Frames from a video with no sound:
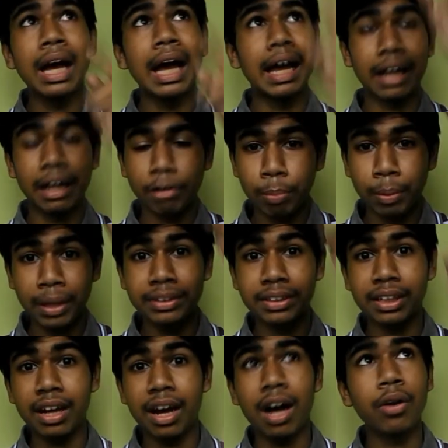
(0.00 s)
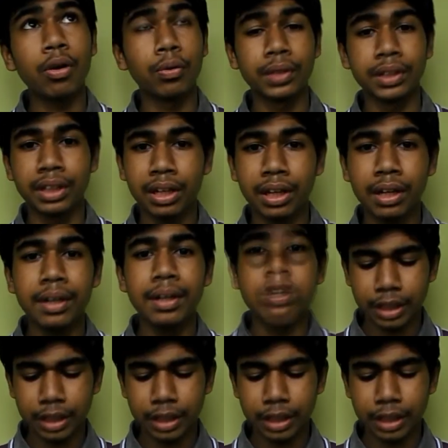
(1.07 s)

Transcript: and I will place a card over there